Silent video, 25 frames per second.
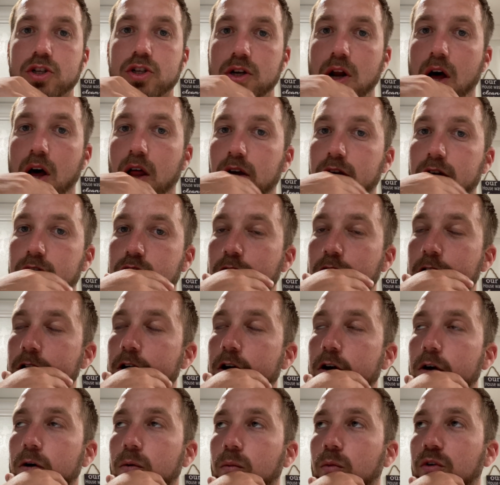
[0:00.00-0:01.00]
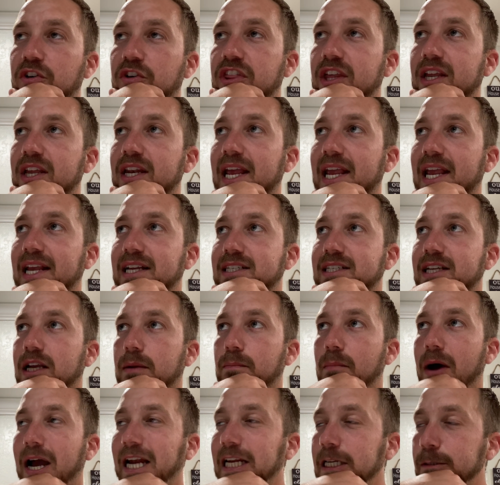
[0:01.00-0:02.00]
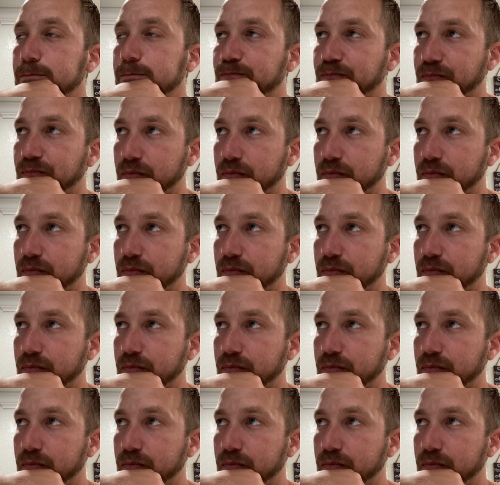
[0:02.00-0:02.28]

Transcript: knowledge within ASIC mining,